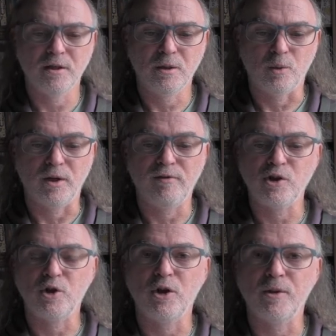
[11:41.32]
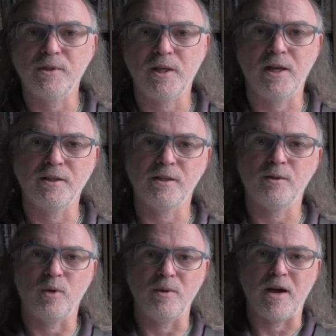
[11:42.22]
Whatever
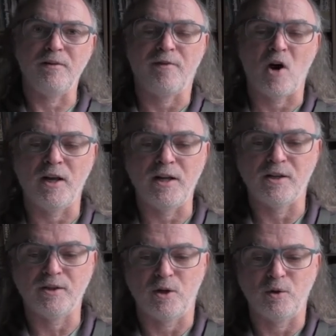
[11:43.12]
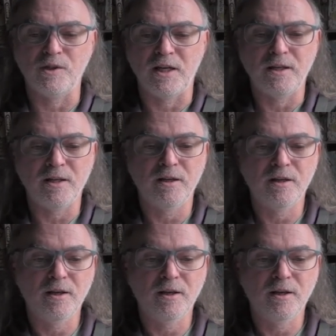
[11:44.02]
circumstances we may find ourselves in,